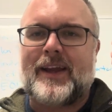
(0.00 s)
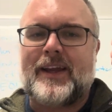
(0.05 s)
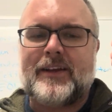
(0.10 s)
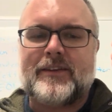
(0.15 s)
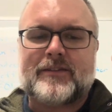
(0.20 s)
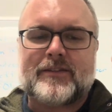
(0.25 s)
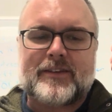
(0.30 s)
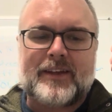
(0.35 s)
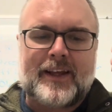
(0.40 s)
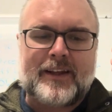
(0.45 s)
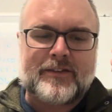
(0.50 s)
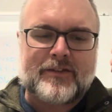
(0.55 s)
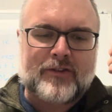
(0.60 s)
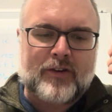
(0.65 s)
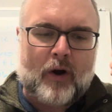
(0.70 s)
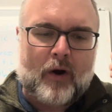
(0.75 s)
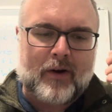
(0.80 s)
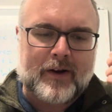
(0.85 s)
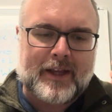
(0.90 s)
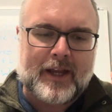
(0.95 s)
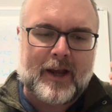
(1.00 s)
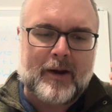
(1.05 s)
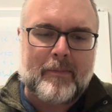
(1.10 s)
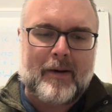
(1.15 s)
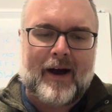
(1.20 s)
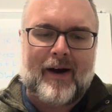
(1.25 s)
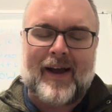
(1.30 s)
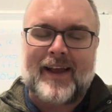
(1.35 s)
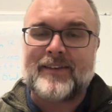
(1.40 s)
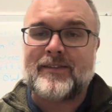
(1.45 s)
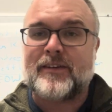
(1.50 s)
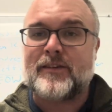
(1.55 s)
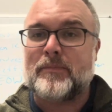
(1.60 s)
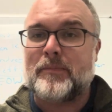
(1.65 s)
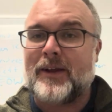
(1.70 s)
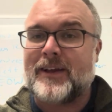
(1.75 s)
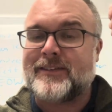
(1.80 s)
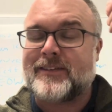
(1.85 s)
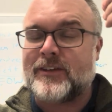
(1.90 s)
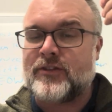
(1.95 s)
he's talking about, as he's
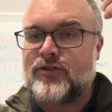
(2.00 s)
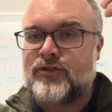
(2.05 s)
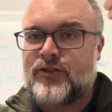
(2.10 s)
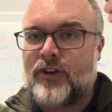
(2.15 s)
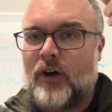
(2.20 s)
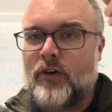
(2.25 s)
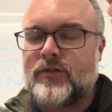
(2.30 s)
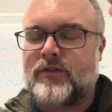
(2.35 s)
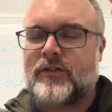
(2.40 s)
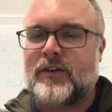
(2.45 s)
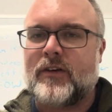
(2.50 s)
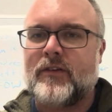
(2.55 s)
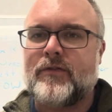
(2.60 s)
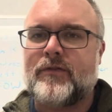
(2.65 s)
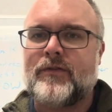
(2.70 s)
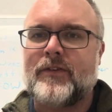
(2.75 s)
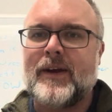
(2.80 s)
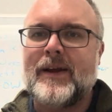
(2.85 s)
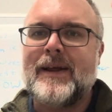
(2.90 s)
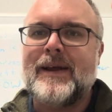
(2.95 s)
blessing Joseph,